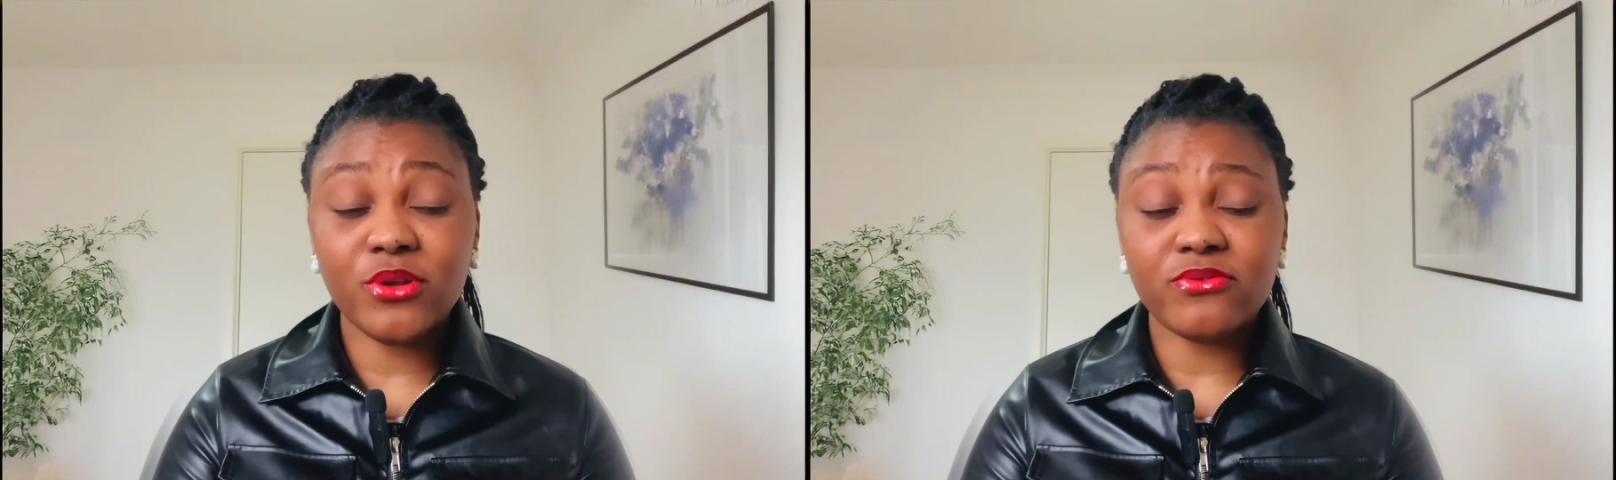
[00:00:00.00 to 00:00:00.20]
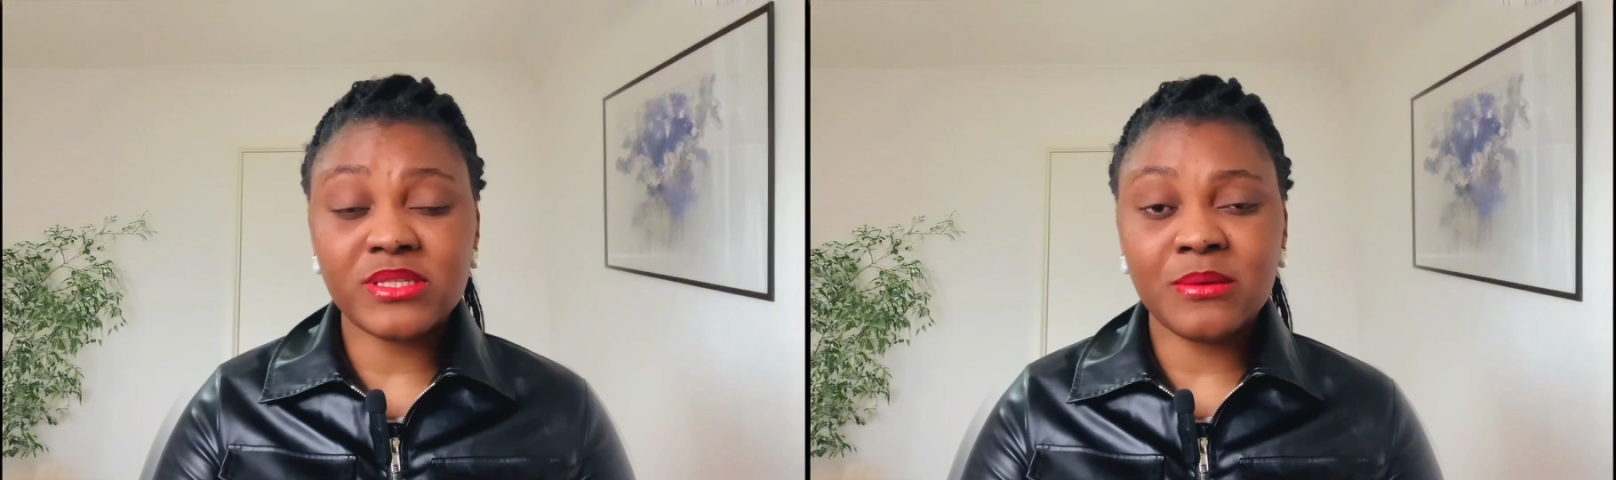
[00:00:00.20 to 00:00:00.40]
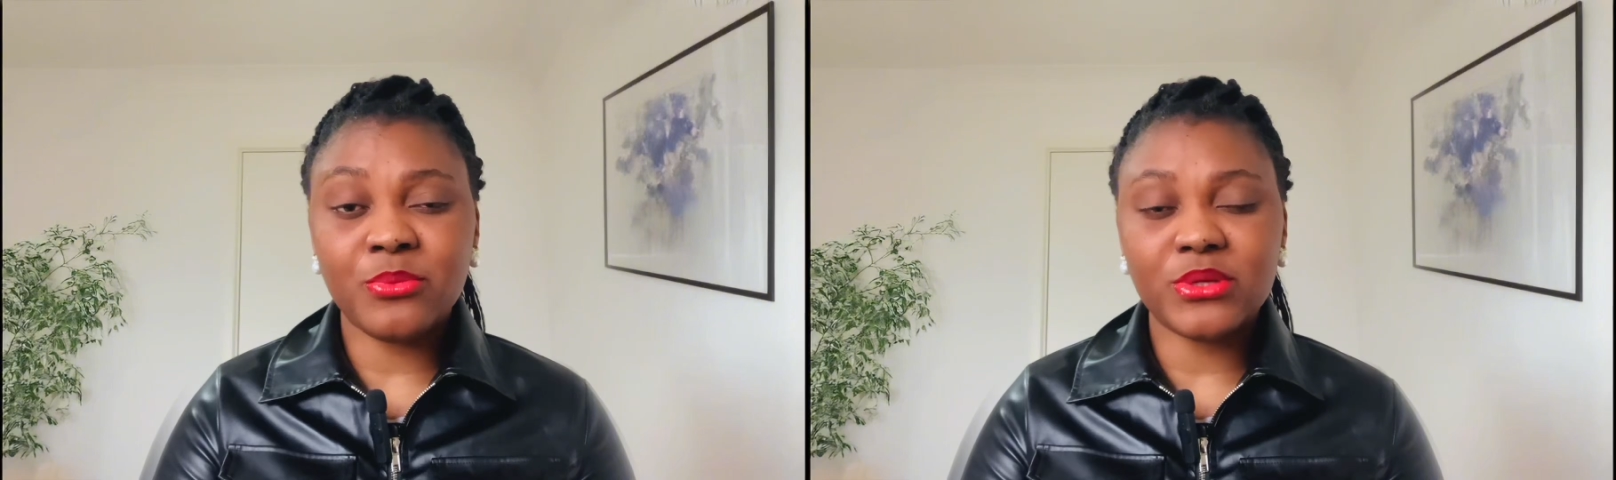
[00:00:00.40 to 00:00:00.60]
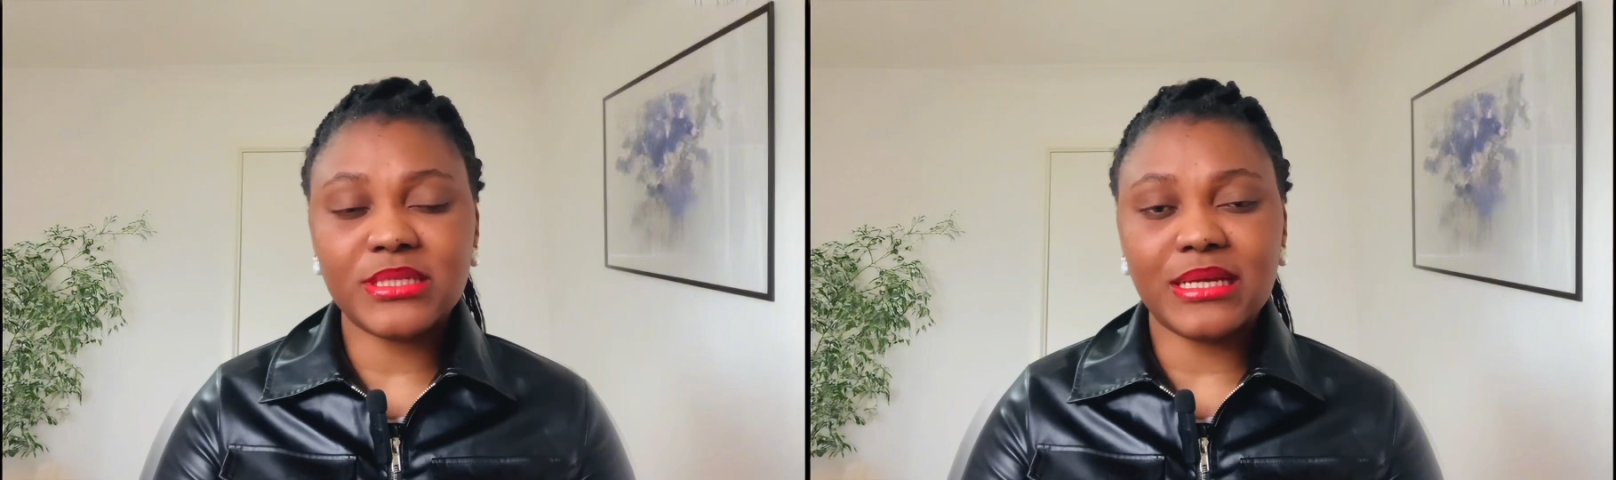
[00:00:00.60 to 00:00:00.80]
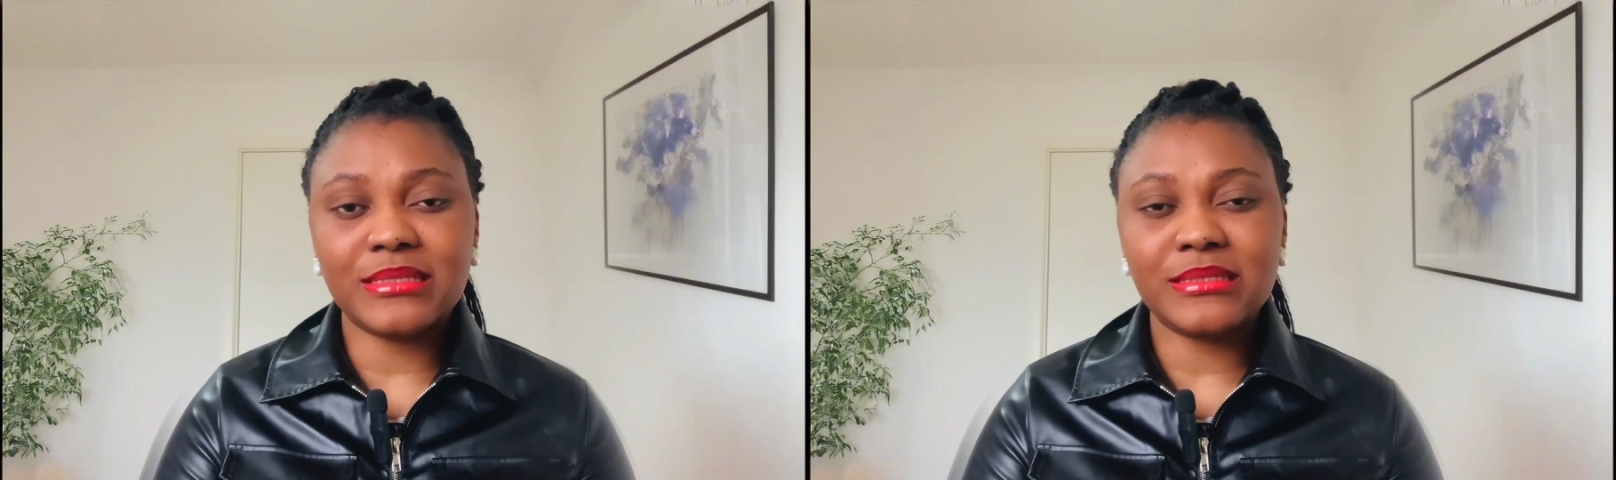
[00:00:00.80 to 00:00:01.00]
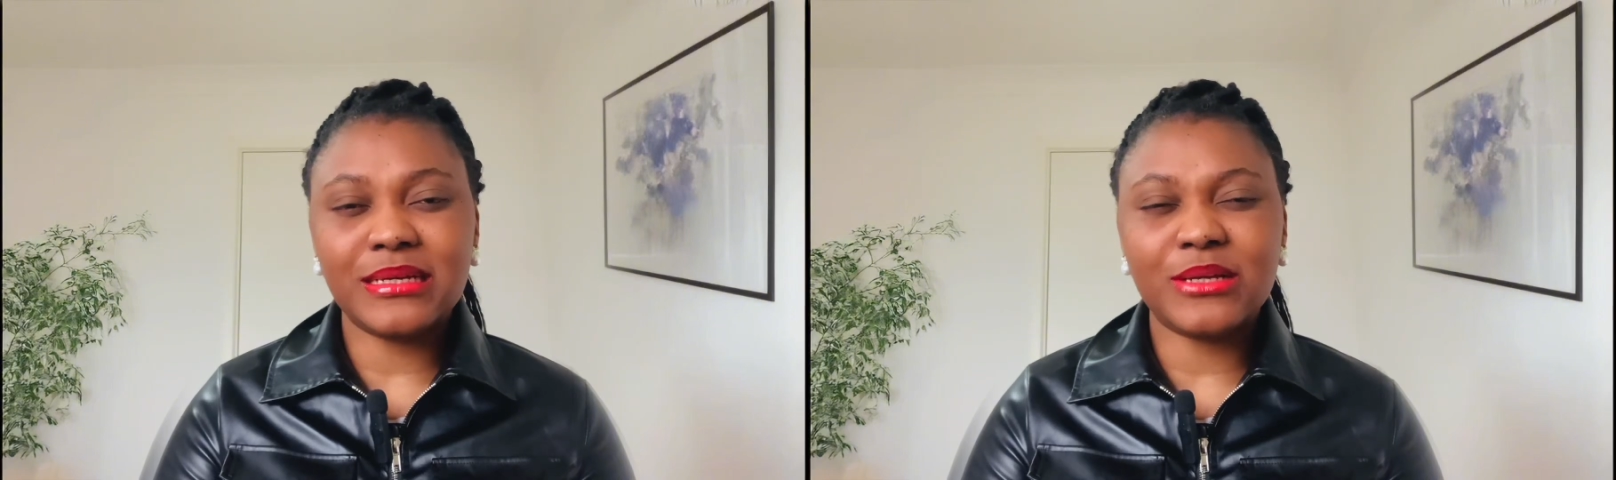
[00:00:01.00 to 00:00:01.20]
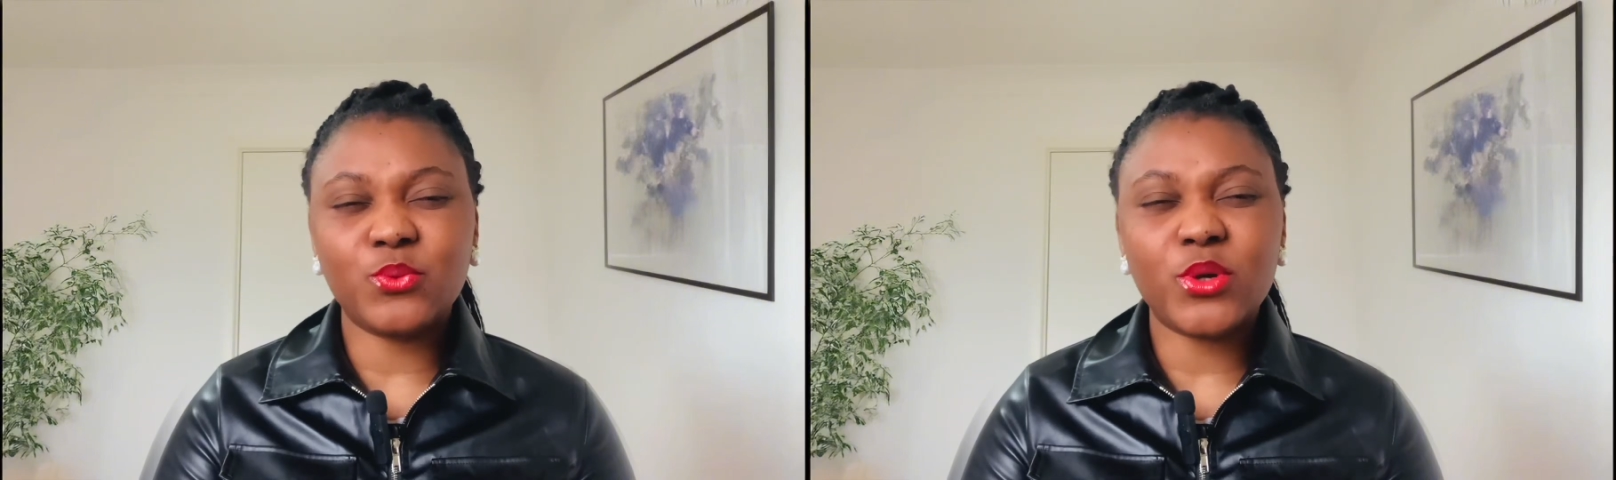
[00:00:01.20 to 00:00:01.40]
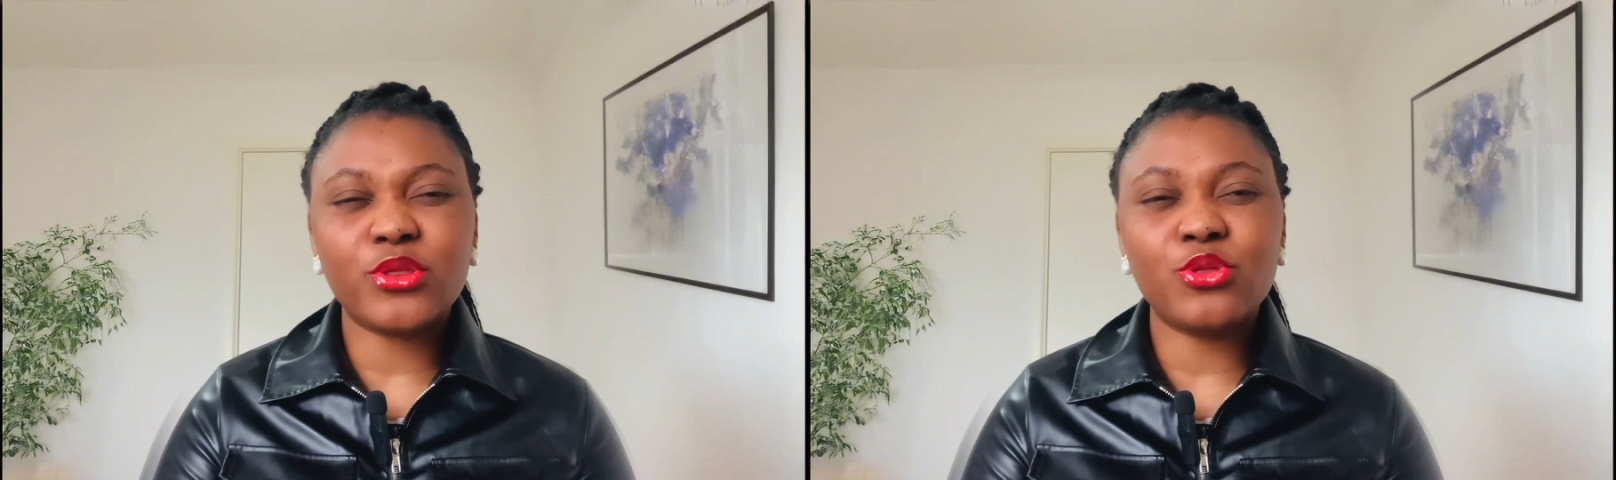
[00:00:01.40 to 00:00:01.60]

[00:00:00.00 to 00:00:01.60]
Love is Important and What